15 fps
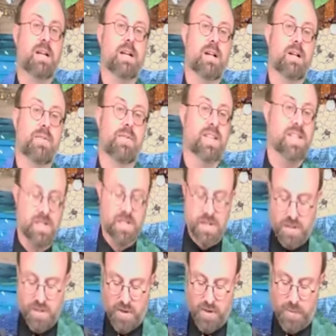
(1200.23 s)
that isn't
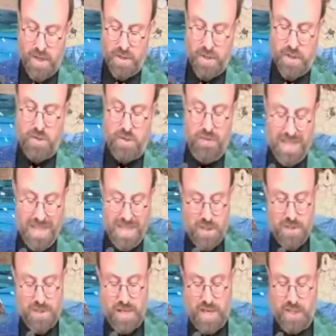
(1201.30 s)
so much
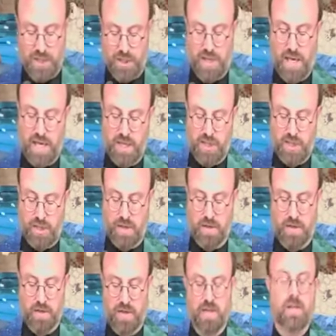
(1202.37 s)
religious education
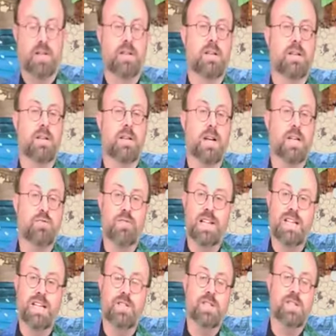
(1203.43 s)
as
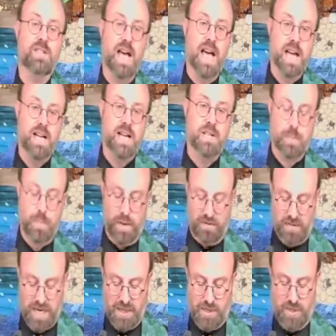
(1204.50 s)
religious
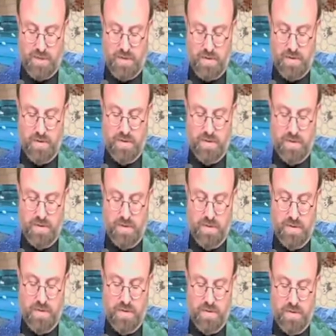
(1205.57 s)
exploration.
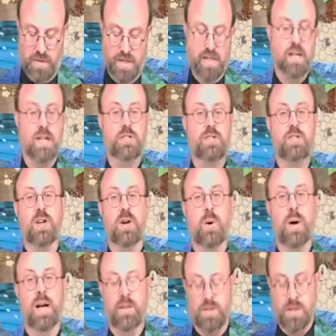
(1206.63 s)
As
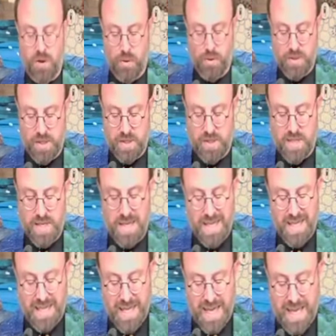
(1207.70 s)
Joanne told us, it
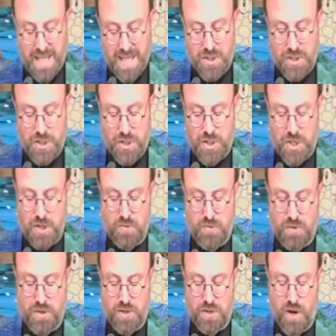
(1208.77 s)
engages
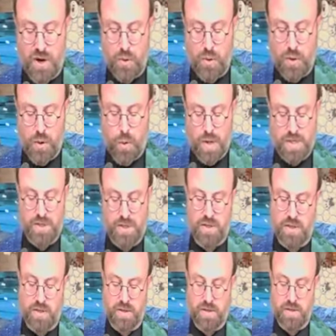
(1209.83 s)
children's own
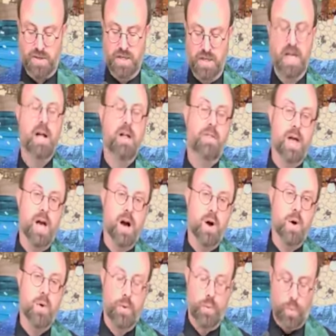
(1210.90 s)
questions, their
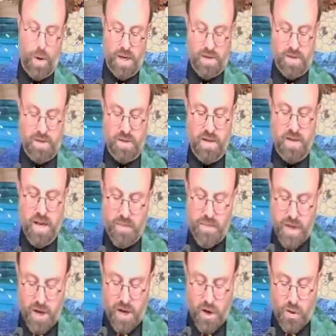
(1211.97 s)
own wonder,
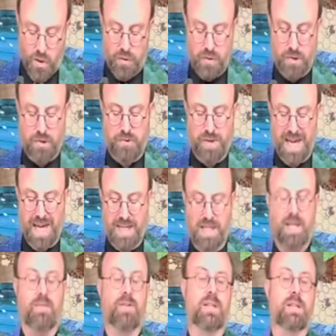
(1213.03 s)
their own
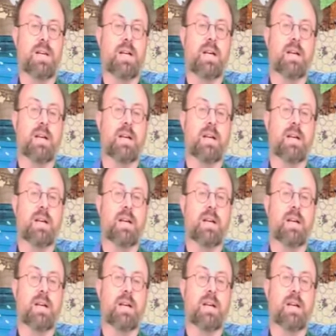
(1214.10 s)
creativity,